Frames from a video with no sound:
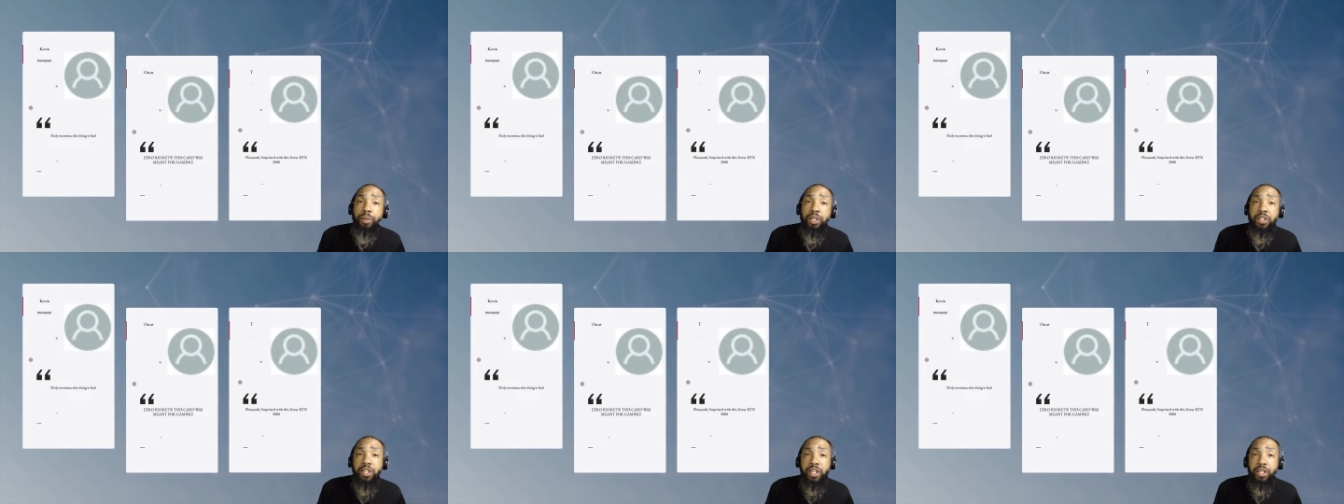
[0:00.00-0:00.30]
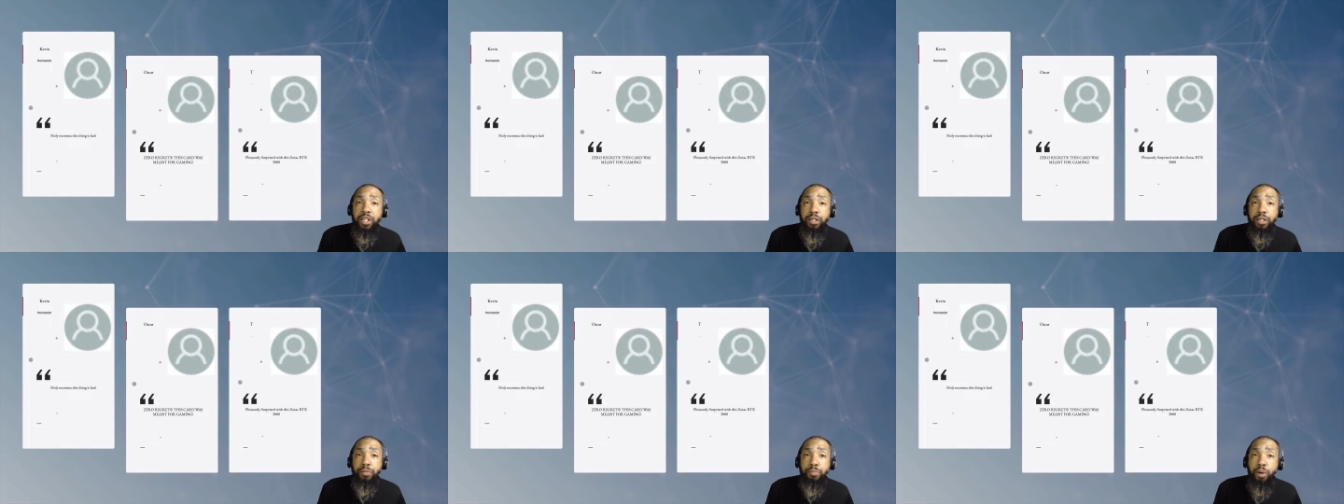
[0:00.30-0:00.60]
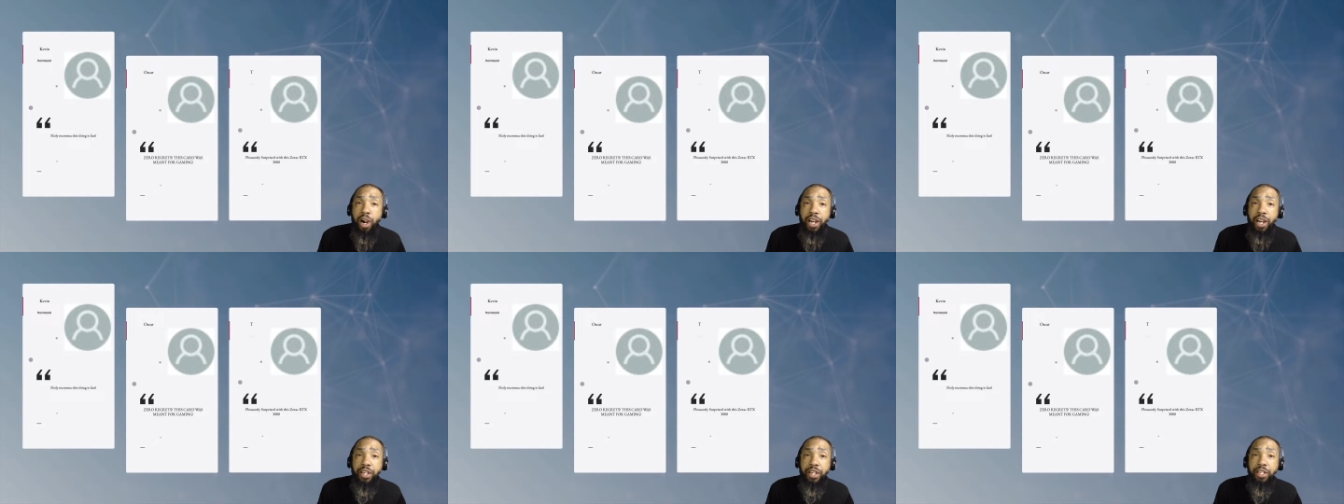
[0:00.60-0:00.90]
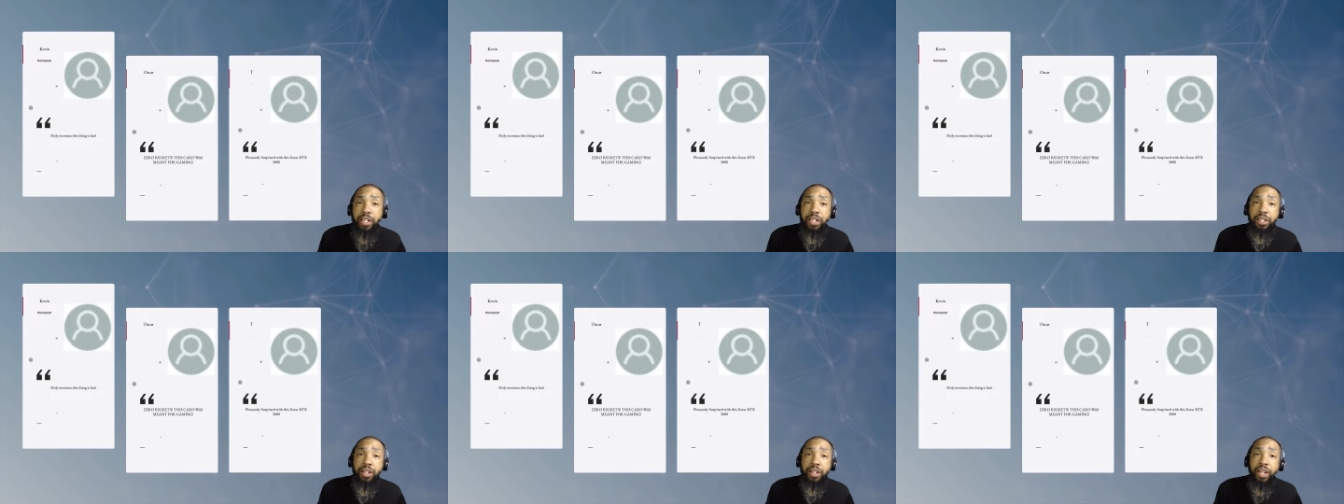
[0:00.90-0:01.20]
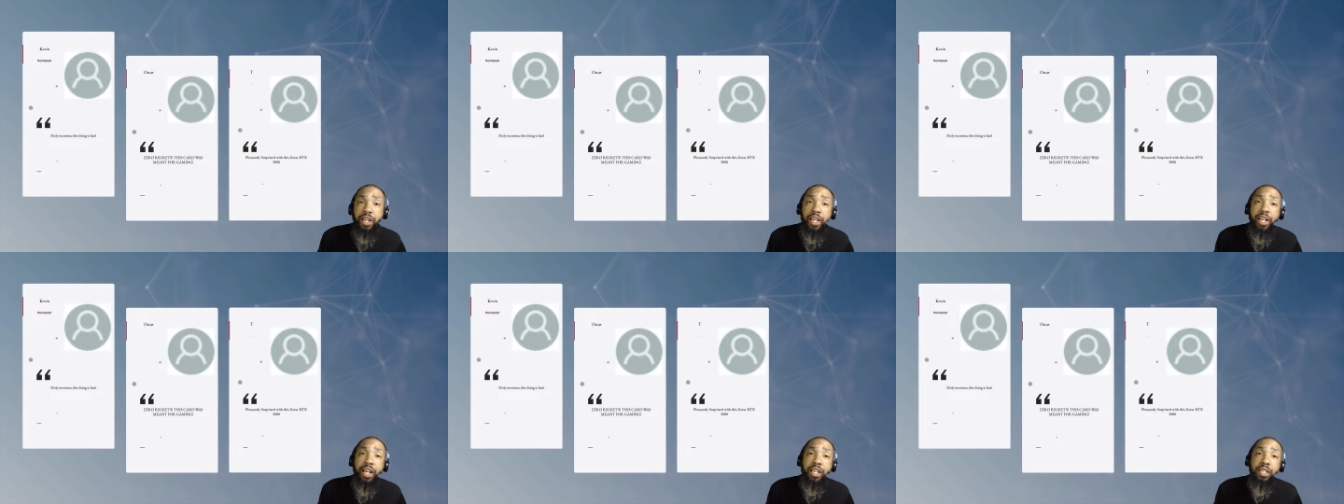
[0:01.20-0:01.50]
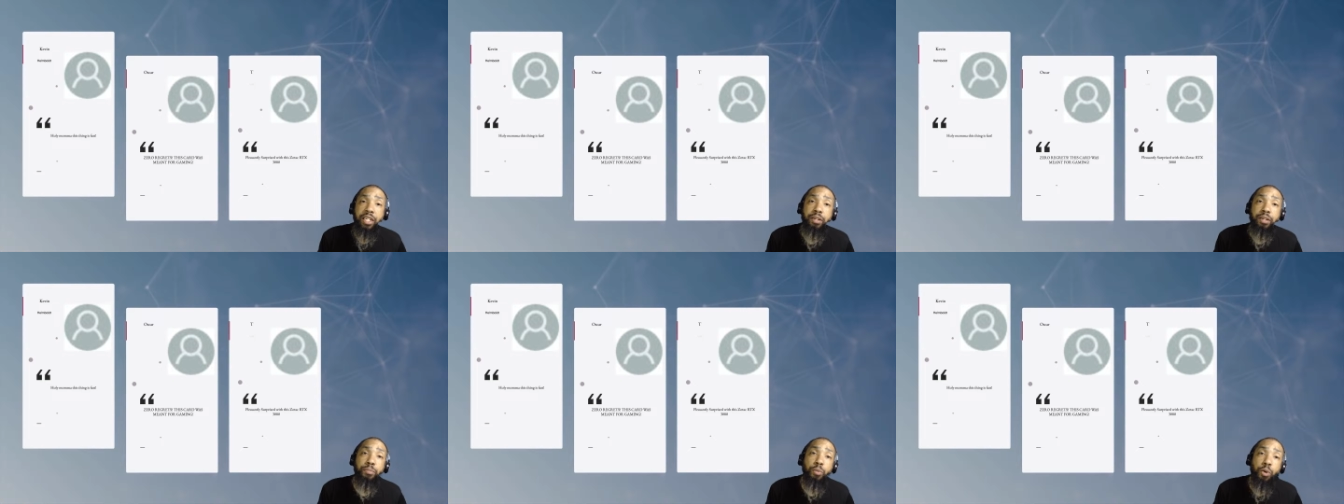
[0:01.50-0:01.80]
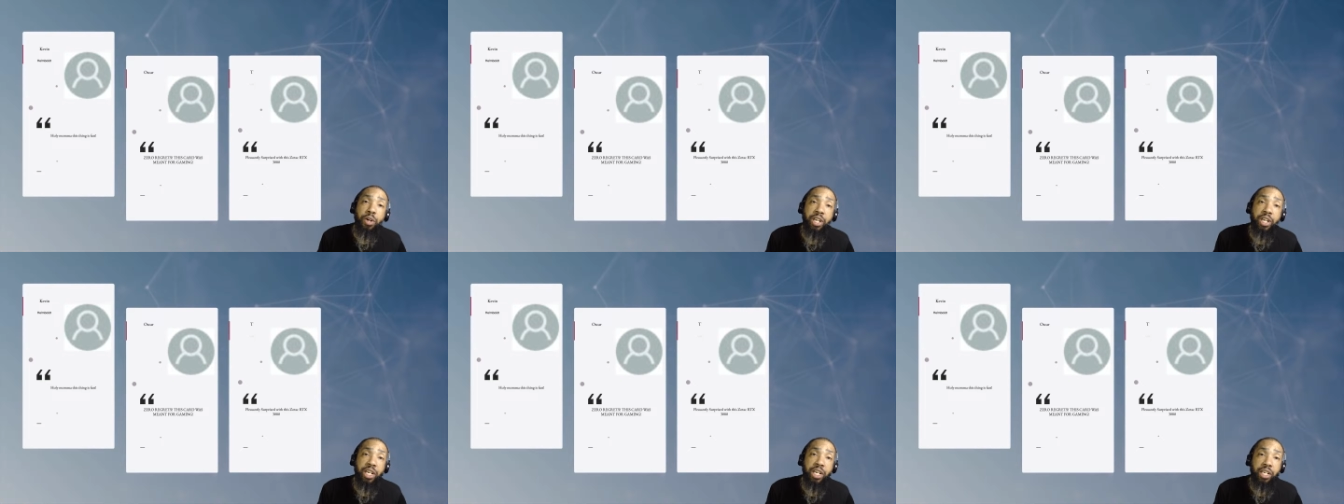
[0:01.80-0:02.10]
seeing some prices, looking at some
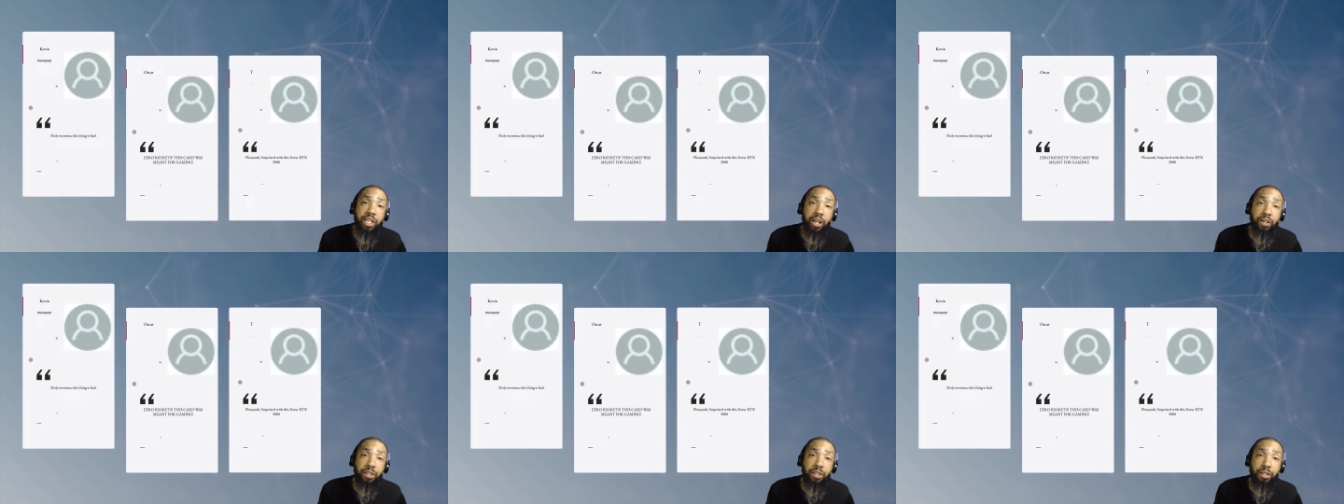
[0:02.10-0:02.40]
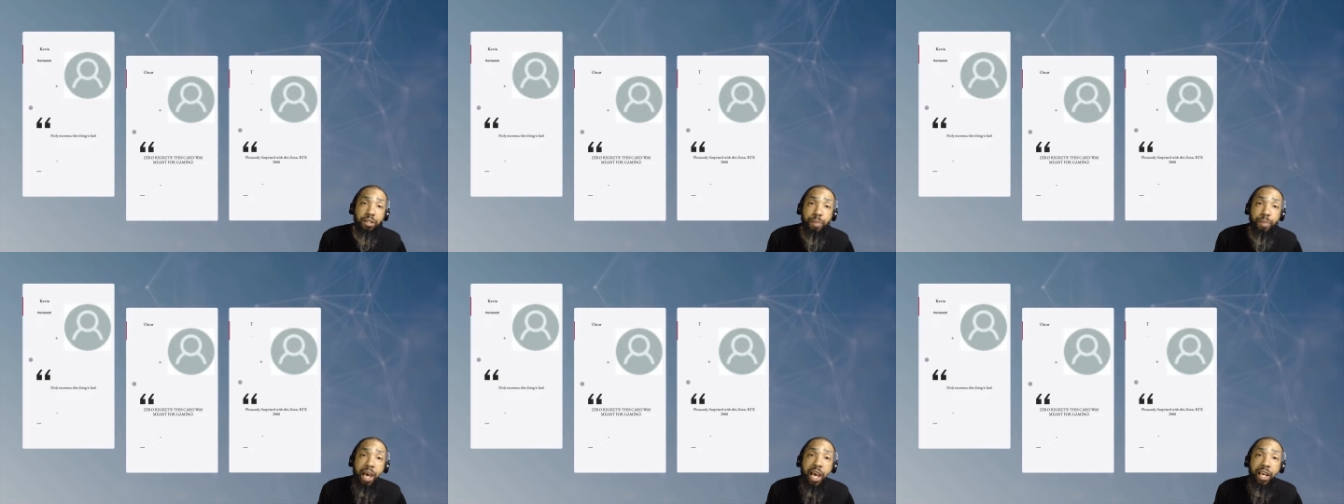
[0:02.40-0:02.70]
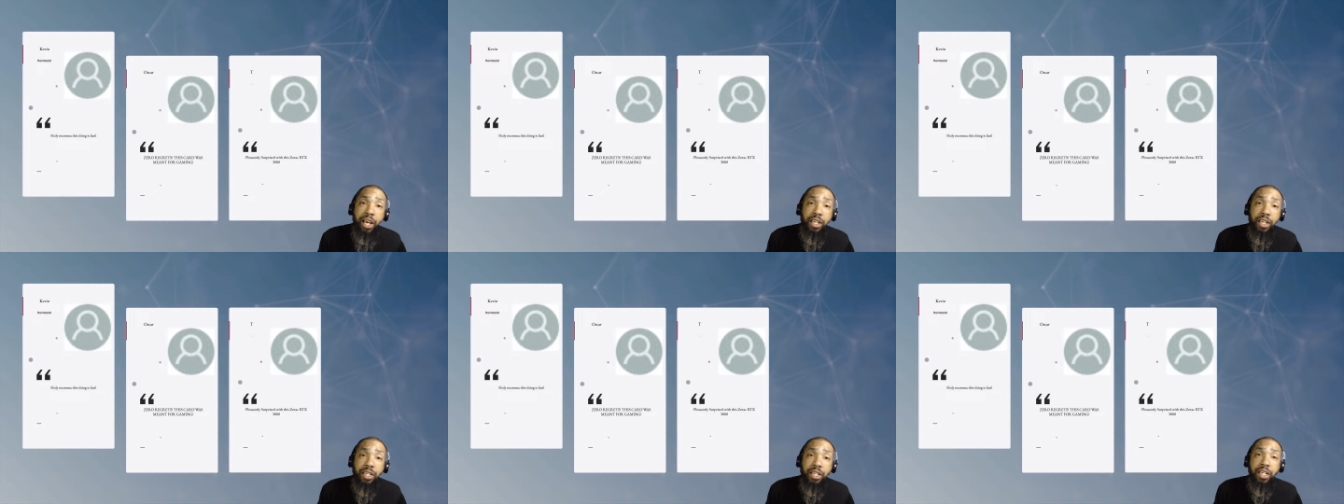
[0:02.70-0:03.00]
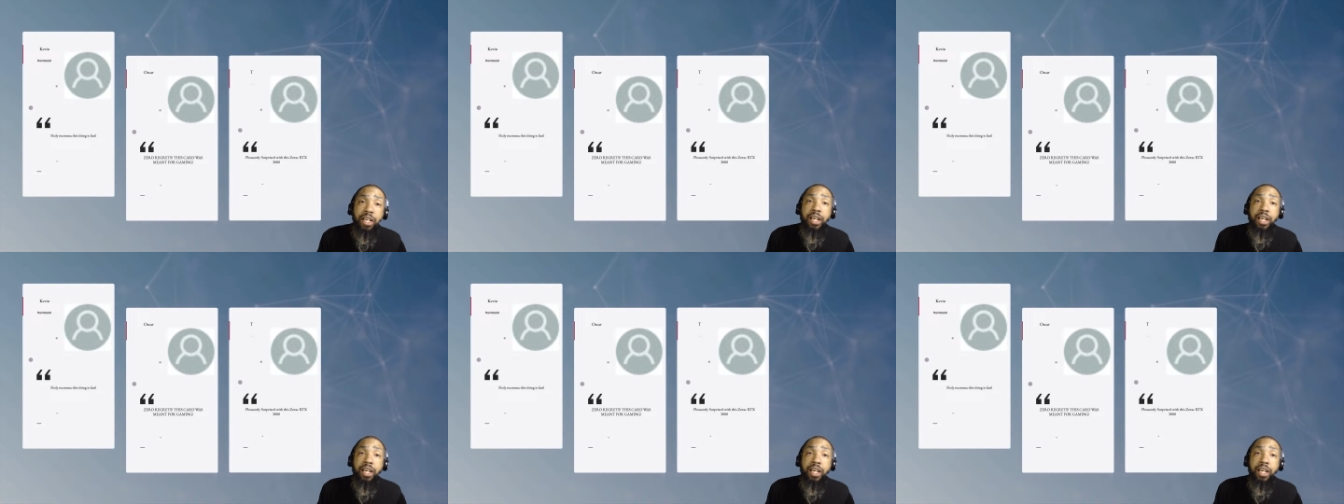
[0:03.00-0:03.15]
more detailed specs,